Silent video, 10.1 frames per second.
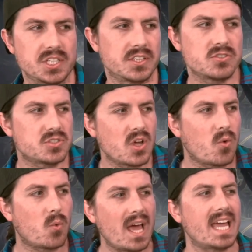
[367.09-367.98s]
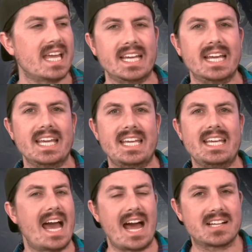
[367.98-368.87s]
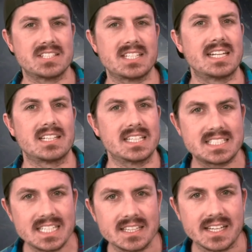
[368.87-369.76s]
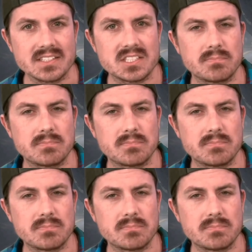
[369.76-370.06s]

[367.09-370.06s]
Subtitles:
And there's no way he accidentally did this.